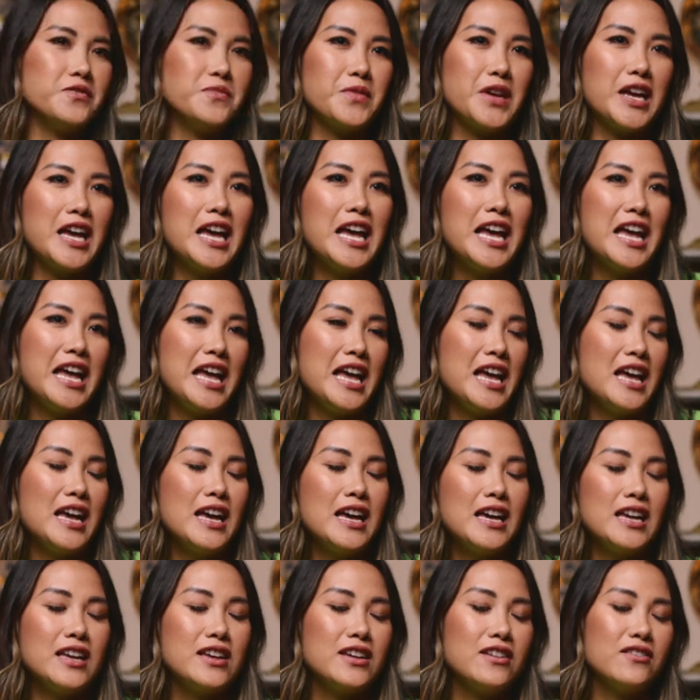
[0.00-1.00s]
to me,
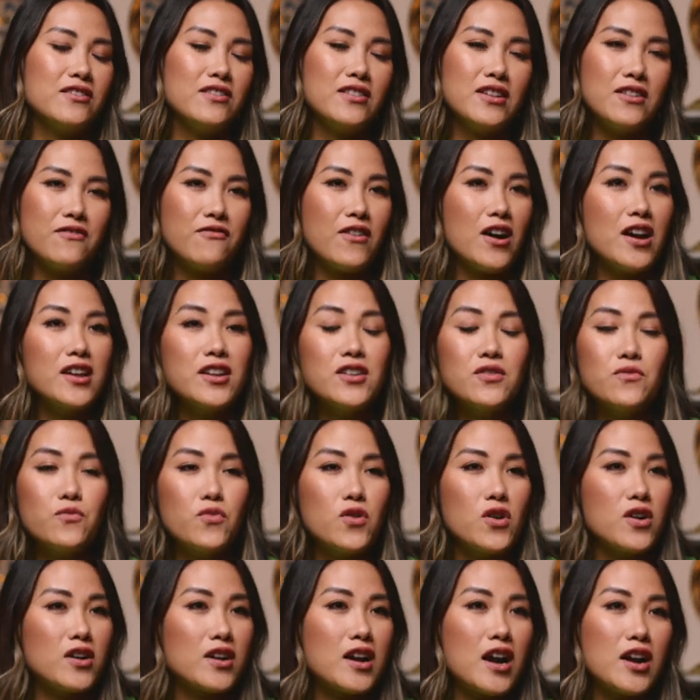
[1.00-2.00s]
you know, if I didn't
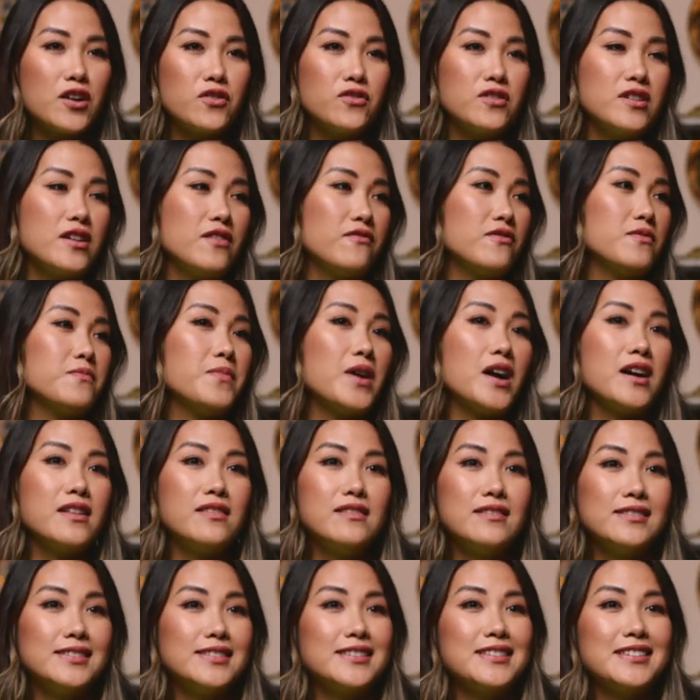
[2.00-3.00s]
work, I could never buy
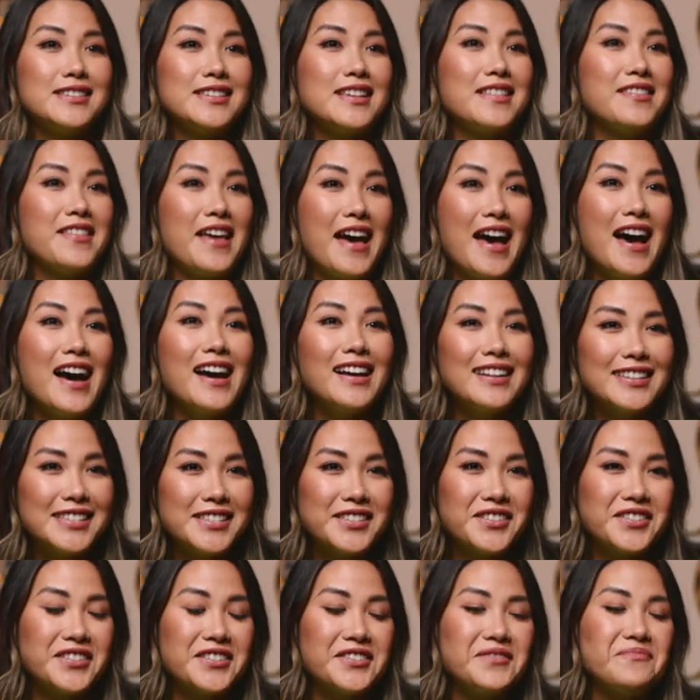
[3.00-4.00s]
this and that.
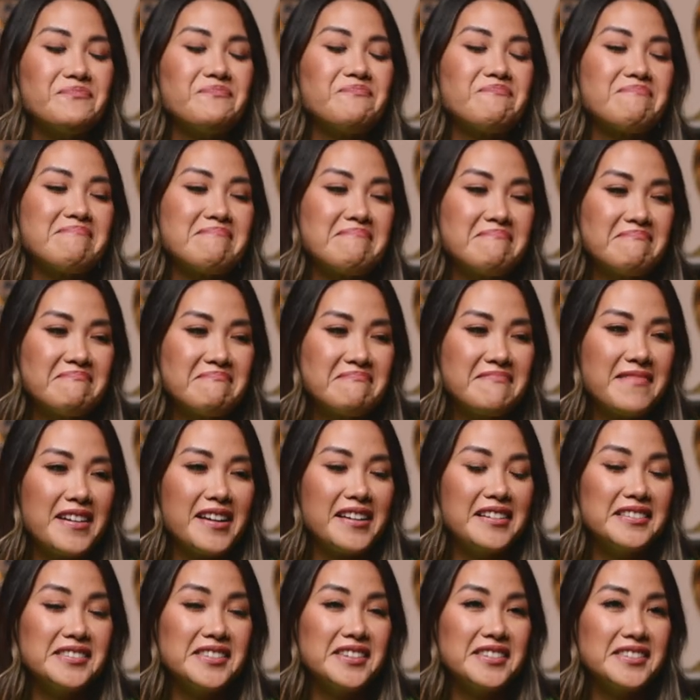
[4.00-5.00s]
So I
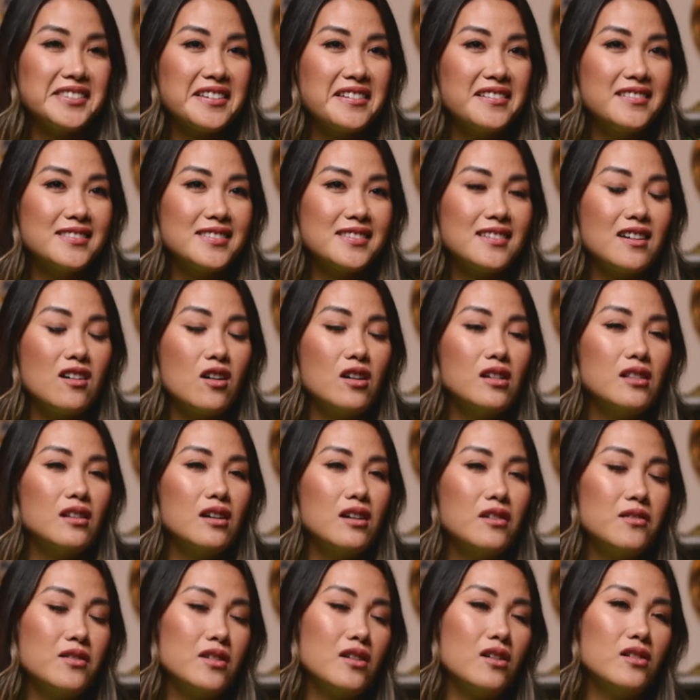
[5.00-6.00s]
guess that's kind of stuff.
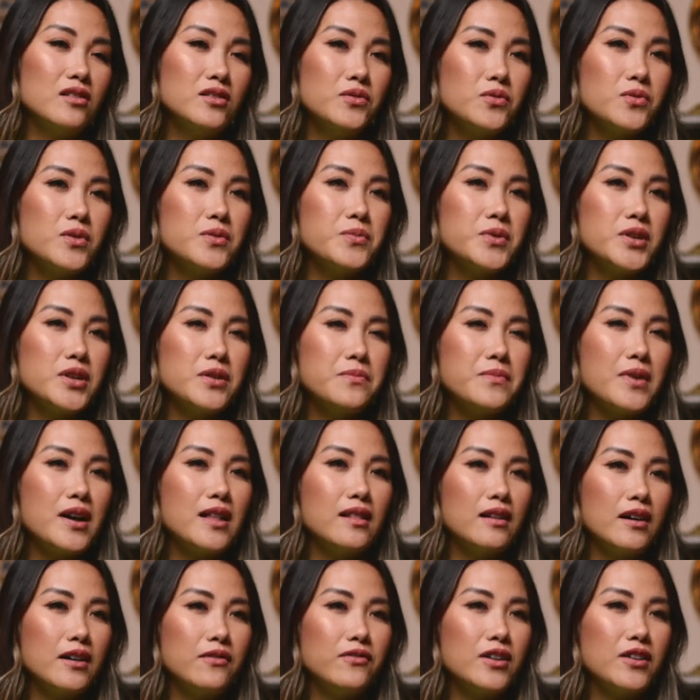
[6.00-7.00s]
All the women in my
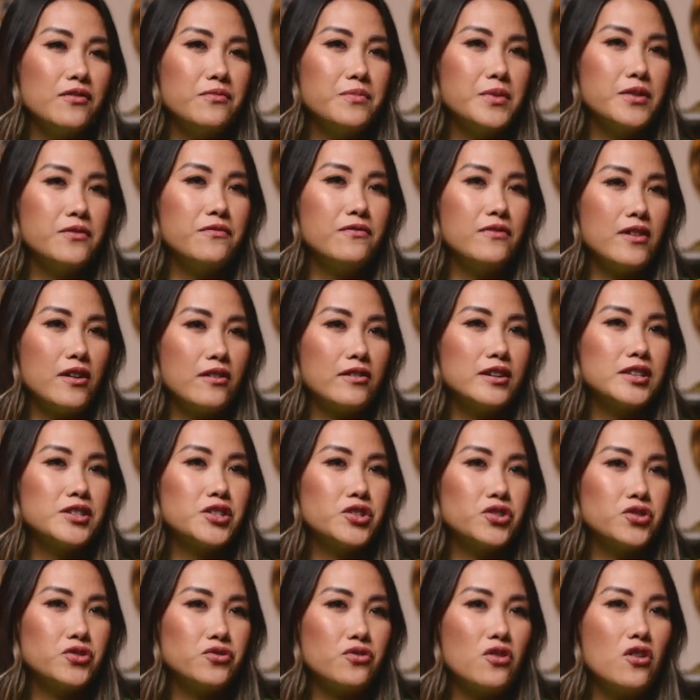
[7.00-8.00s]
life have been very
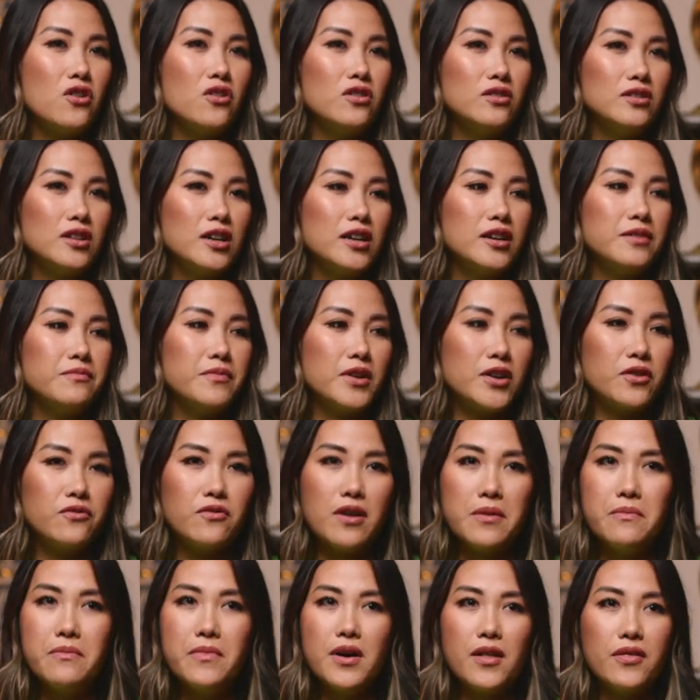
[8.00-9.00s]
strong. Like my
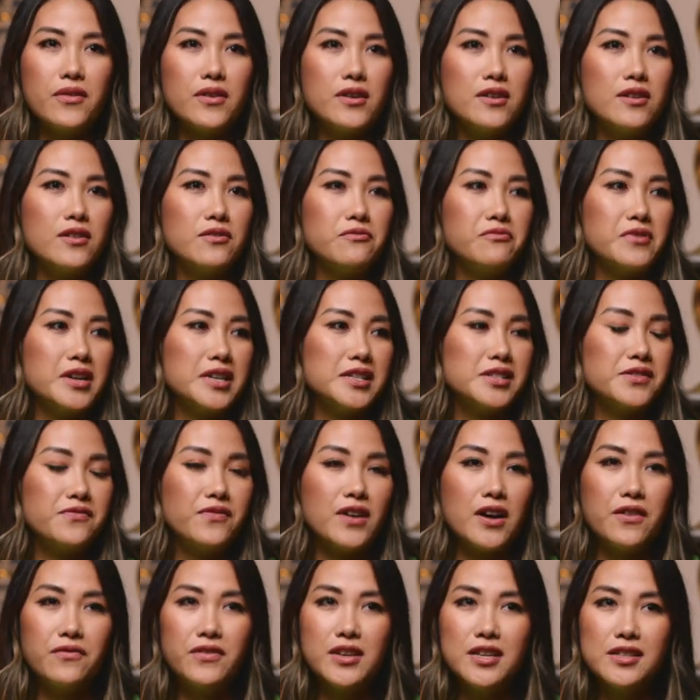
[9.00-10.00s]
grandmother raised
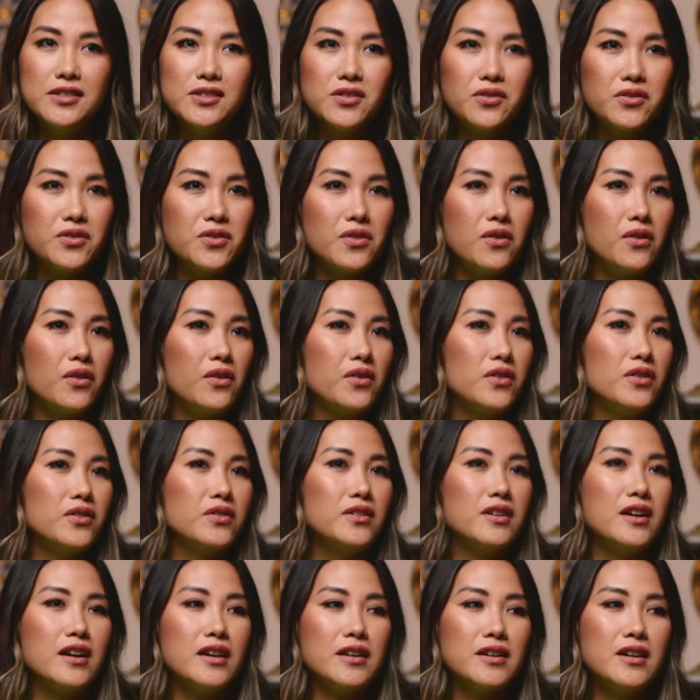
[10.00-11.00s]
5 kids on her
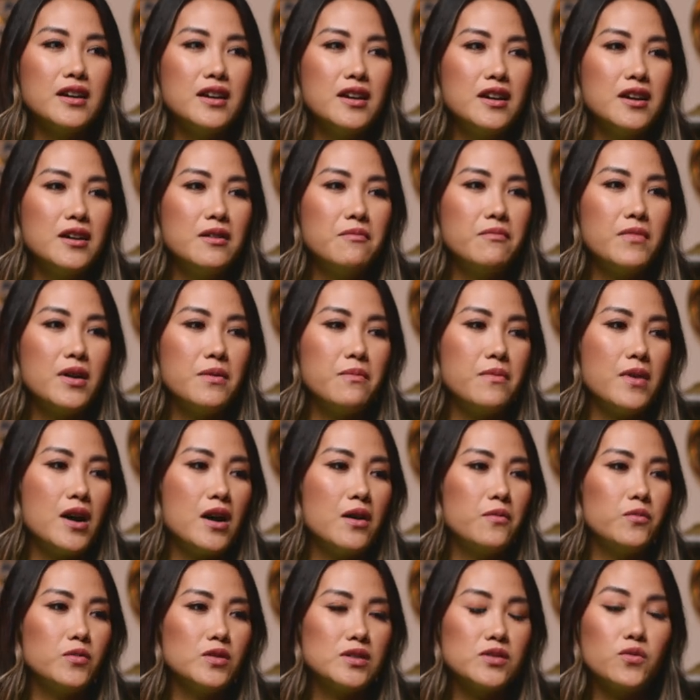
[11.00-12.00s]
own. Like my
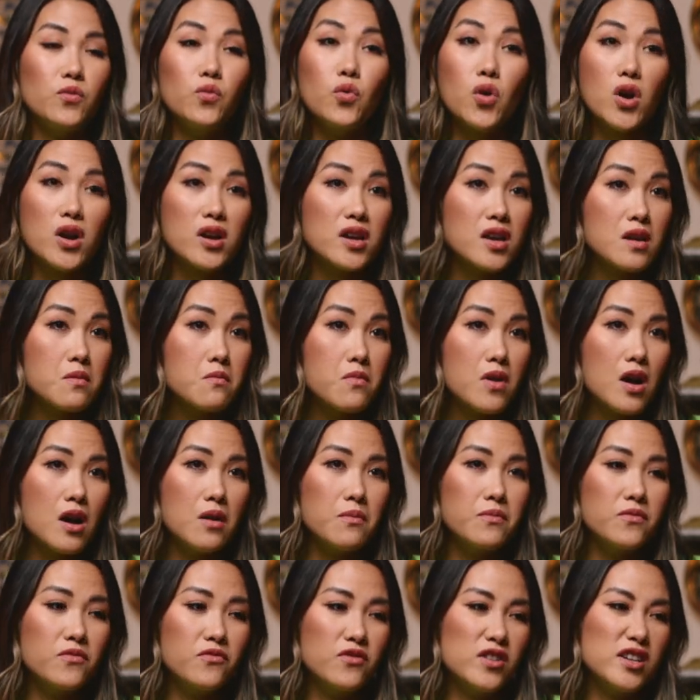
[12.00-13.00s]
mom was a working
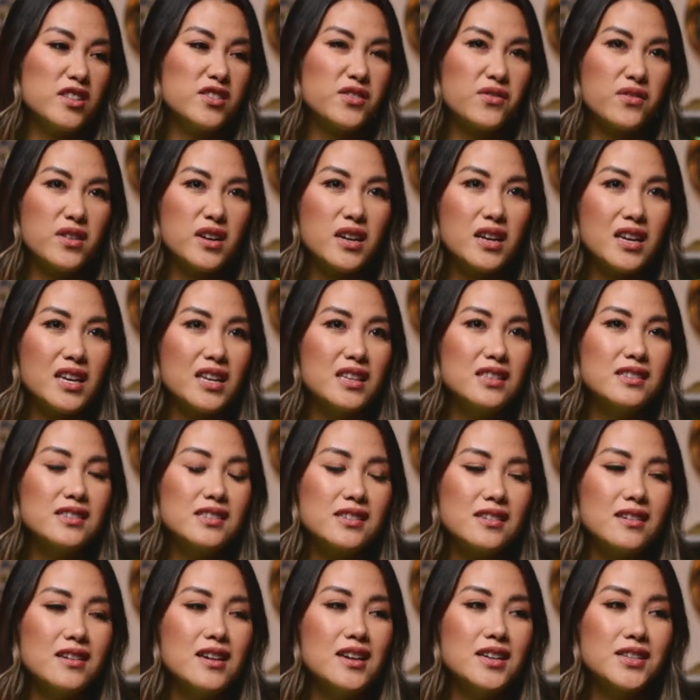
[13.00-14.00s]
mom, raised 3
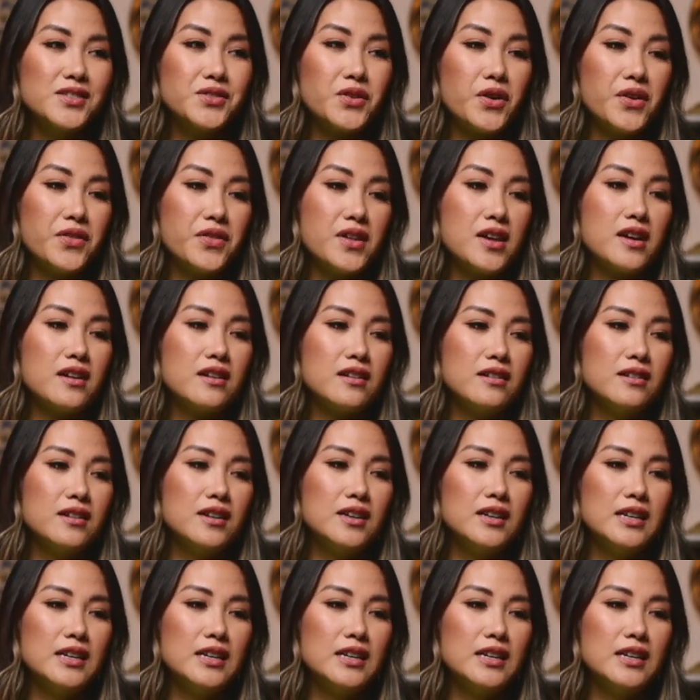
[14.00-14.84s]
kids. So I think